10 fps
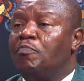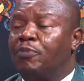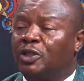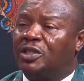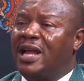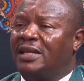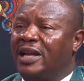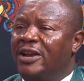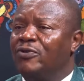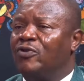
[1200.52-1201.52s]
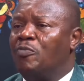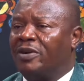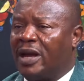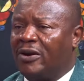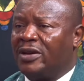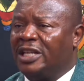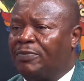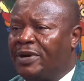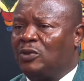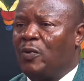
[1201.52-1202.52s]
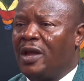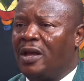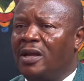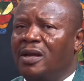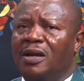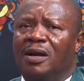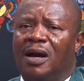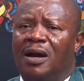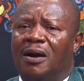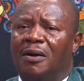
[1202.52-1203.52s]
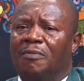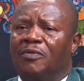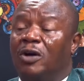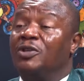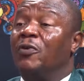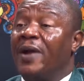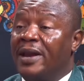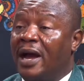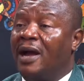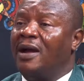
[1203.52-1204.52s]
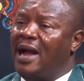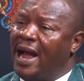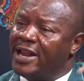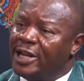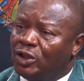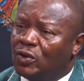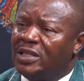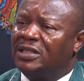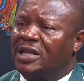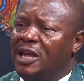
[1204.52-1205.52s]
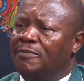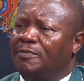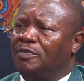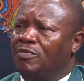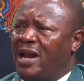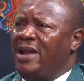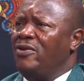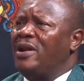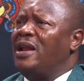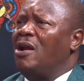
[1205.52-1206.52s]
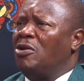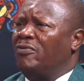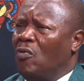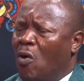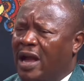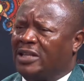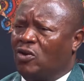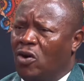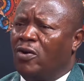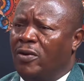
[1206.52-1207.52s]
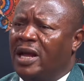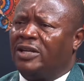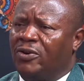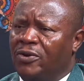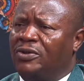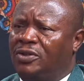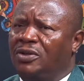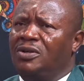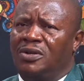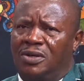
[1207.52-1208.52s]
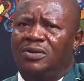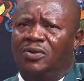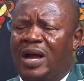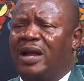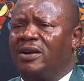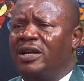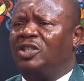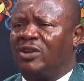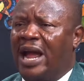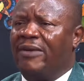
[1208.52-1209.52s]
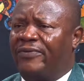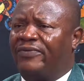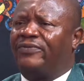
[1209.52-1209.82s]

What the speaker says: put that Enugu-Port Harcourt Expressway on the radar and into this scheme. But I know that a lot of work has gone on that road. You can really drive,